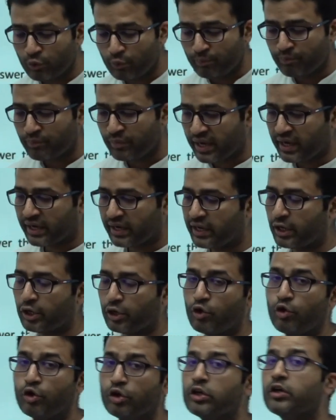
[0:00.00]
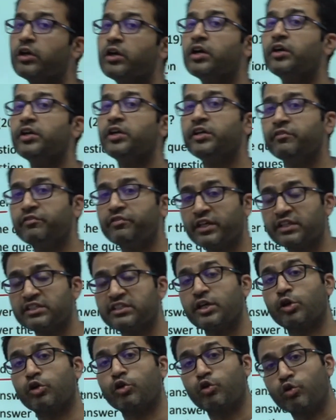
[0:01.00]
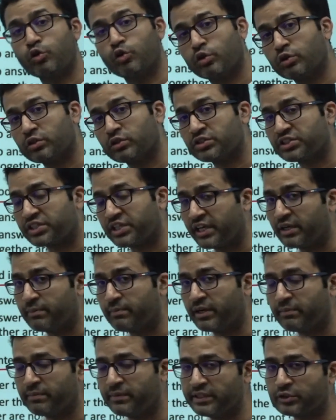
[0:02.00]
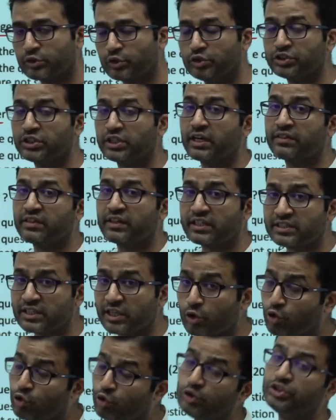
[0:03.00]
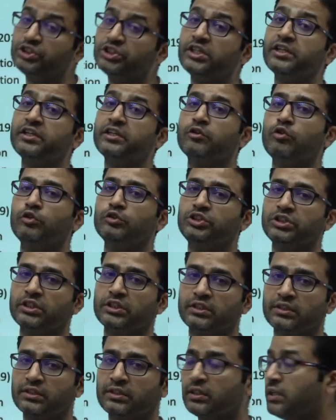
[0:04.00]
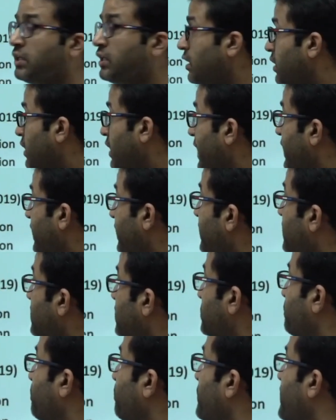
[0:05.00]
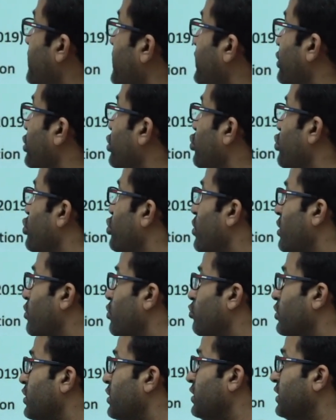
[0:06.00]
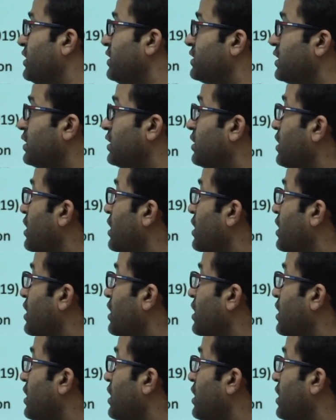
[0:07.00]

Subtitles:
make a note. If there is a statement based question and there is a question in question, like is p into q an odd integer?